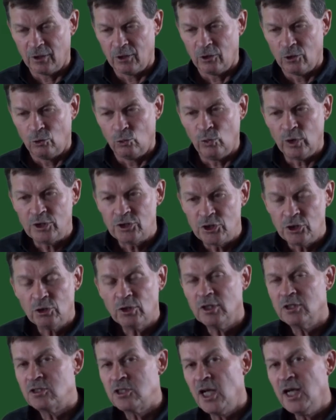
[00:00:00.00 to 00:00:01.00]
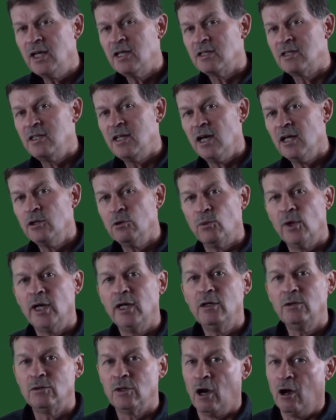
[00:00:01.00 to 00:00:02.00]
which you can take it the other
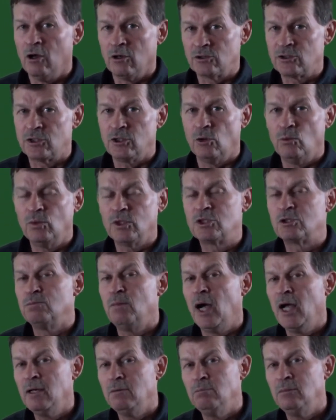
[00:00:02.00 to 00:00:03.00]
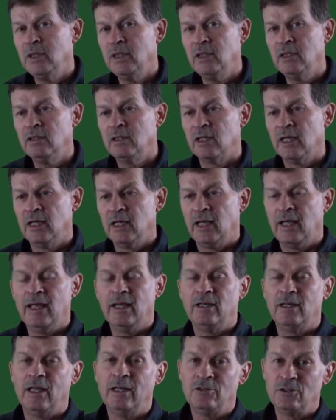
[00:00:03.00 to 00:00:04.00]
way also, which might mean,
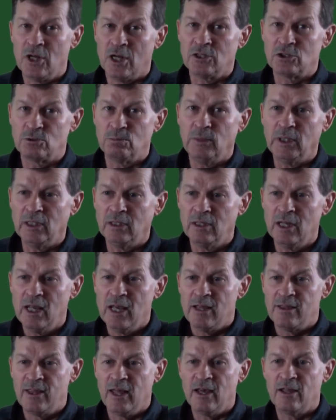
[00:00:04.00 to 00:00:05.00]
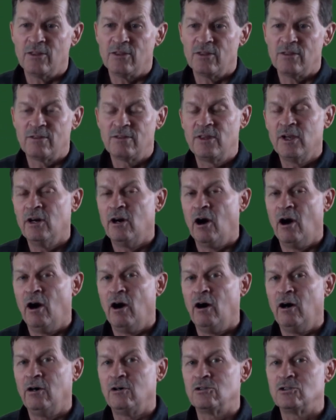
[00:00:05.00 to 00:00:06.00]
and does mean, that there
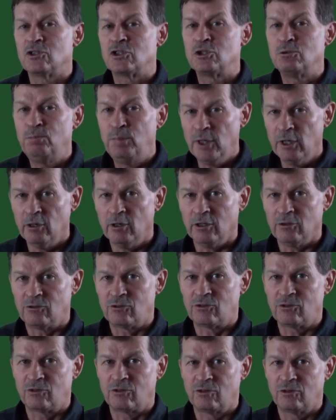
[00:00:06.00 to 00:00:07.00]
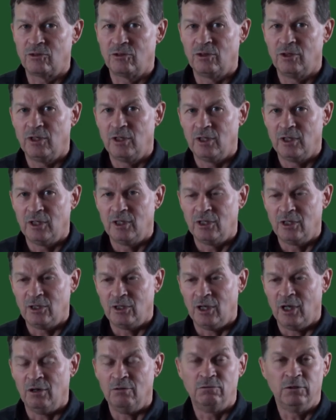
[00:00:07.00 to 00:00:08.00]
are spirits
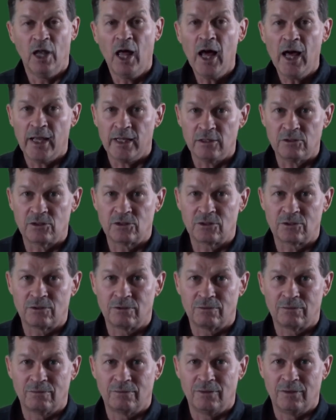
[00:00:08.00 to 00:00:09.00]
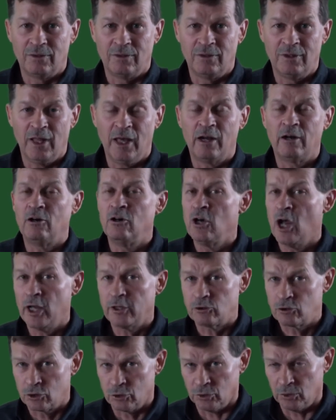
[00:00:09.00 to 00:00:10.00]
of lies that are
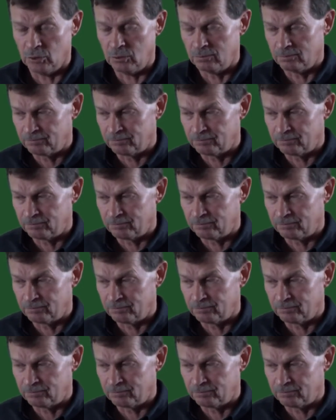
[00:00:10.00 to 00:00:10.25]
not true.